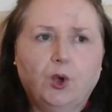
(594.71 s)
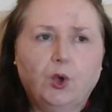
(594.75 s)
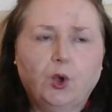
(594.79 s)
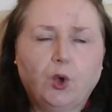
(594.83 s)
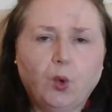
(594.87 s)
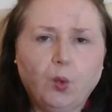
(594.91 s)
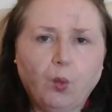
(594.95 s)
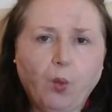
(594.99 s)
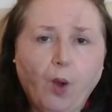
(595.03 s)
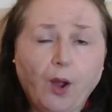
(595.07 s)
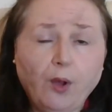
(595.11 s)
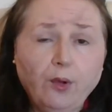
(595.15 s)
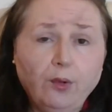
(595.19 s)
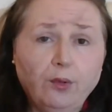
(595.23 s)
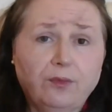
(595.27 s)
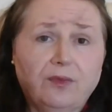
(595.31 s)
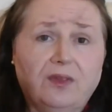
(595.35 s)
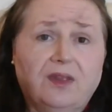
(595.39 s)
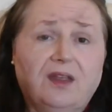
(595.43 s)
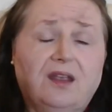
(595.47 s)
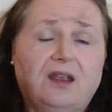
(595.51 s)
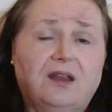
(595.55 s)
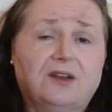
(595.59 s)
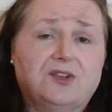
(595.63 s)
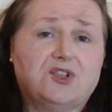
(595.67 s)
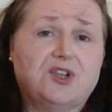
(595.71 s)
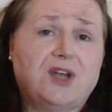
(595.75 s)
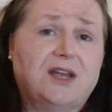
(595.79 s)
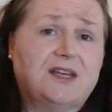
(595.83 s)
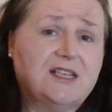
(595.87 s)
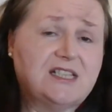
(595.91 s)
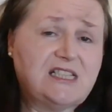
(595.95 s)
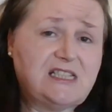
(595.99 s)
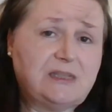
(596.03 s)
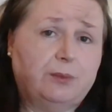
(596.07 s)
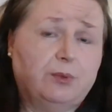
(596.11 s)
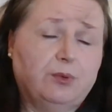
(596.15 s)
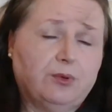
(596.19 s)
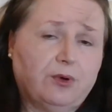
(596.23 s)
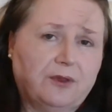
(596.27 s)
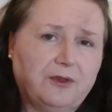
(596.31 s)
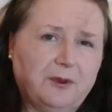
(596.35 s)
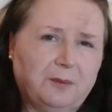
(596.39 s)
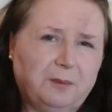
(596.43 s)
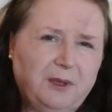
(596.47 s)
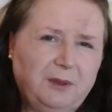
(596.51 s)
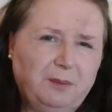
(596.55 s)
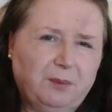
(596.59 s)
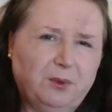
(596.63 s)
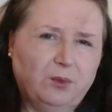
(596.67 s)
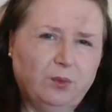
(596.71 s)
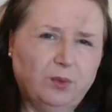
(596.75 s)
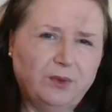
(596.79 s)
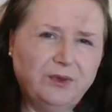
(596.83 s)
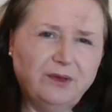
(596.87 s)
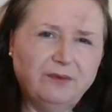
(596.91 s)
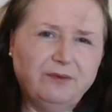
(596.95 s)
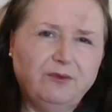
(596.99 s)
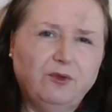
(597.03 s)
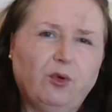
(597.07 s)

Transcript: go out there trying to support other people when they've